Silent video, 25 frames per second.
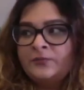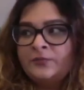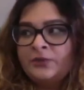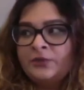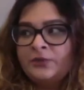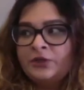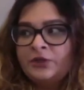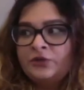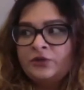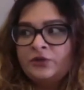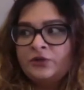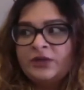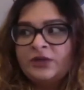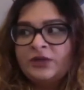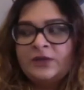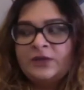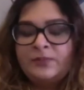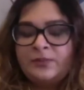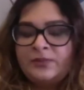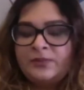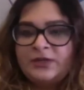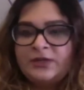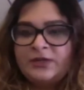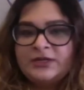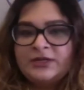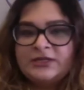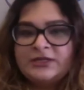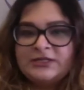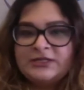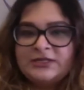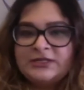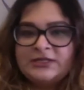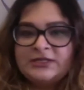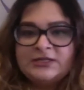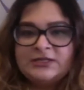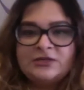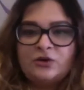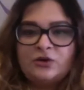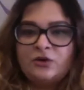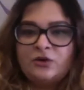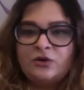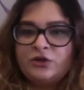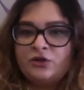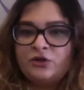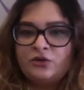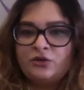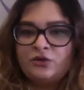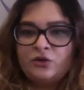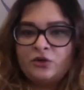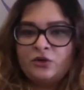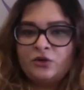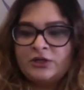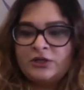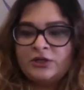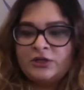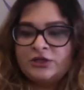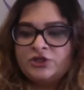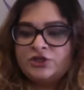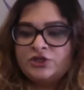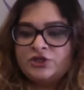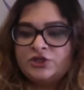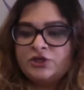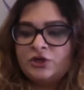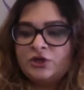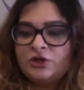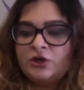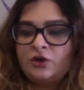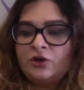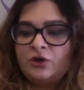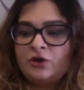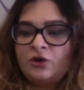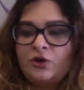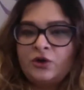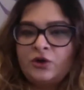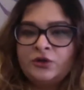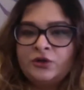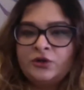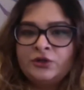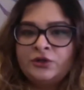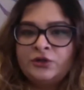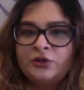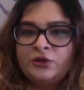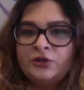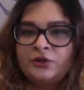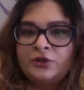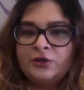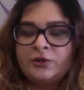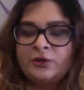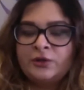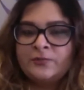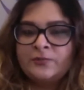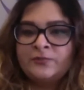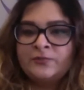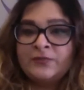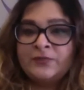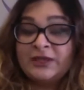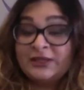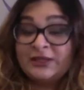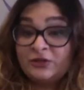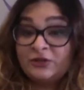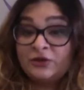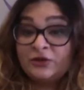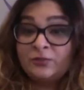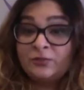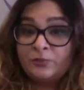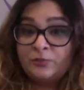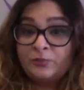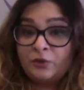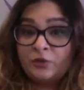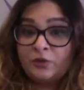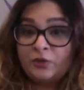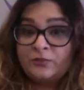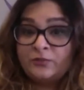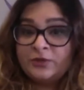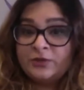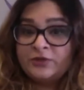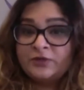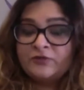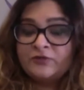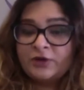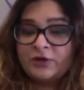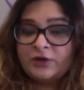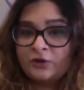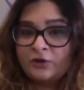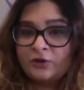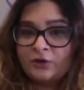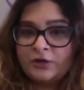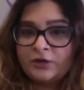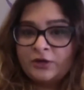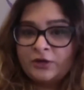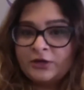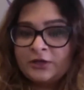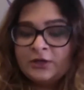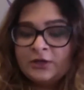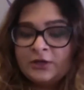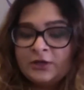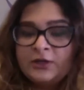your capabilities or your knowledge on in your employment record,